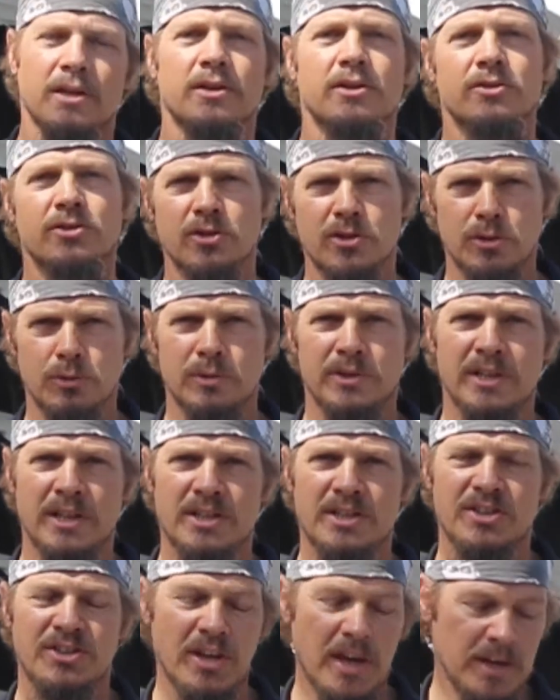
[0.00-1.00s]
so you would
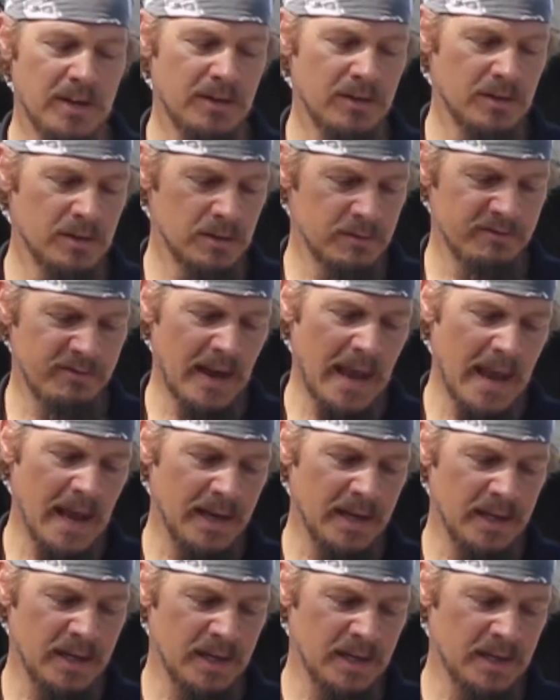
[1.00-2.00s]
need to take your
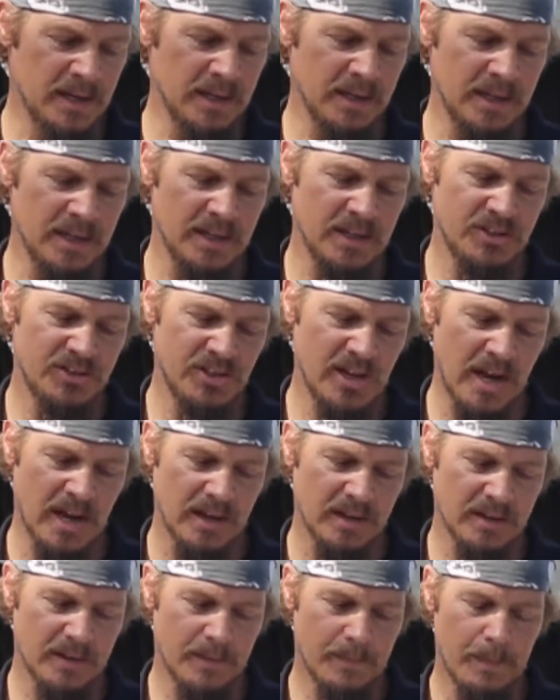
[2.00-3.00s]
van in and get it
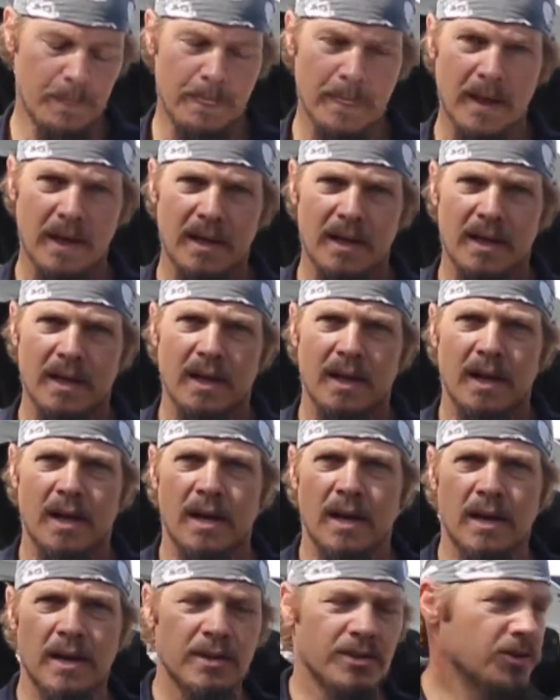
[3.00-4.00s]
checked.
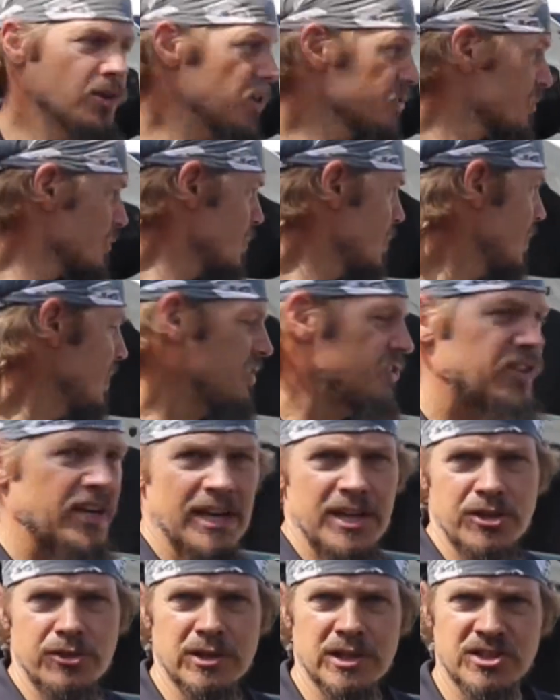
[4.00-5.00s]
You also want to
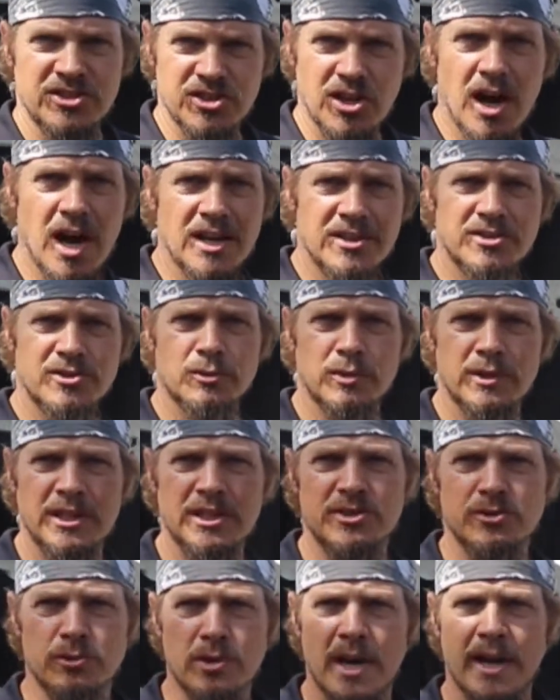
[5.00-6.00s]
check your exhaust when
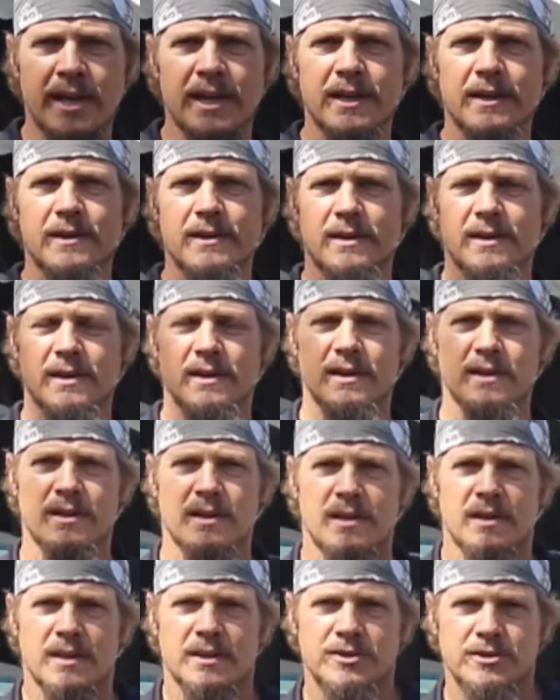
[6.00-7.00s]
it's running
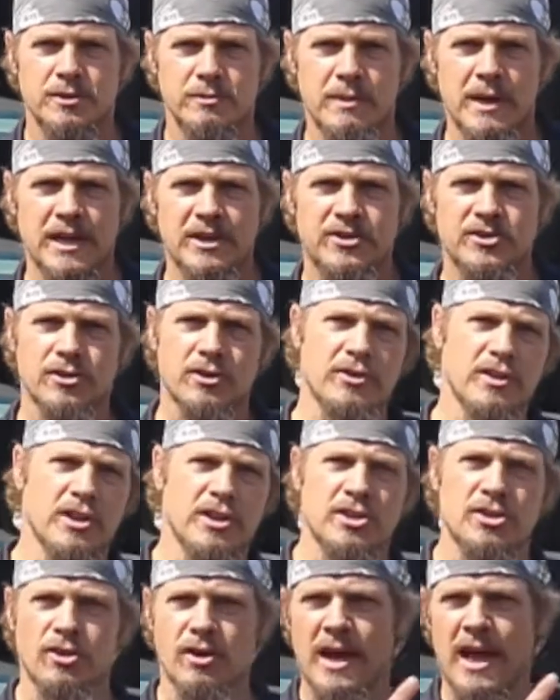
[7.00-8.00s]
to make sure
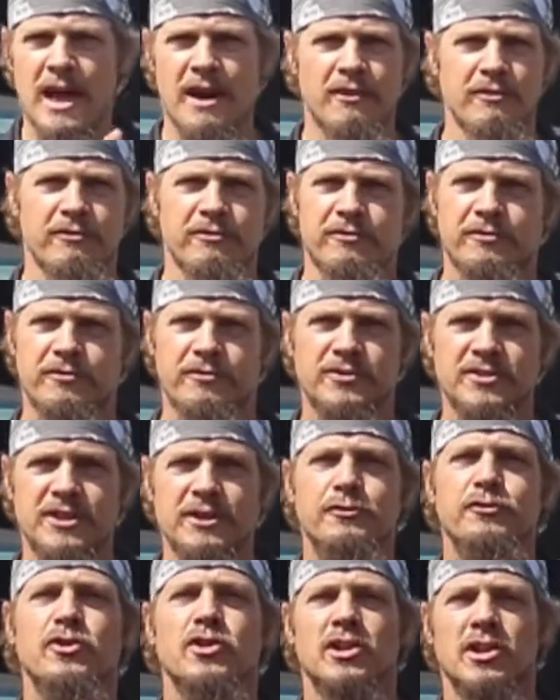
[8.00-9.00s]
that you don't have
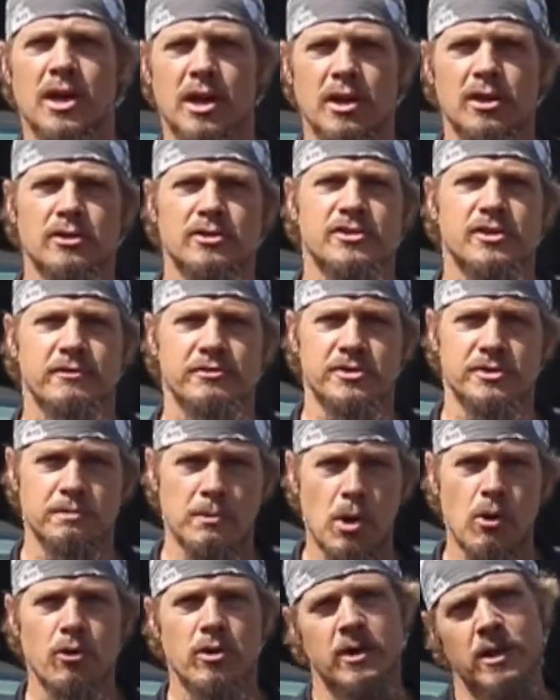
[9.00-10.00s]
different colors of
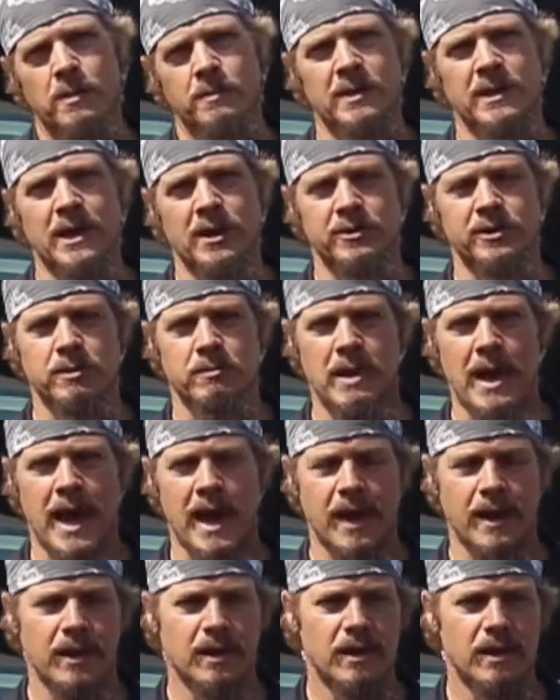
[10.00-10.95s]
smoke coming out the back.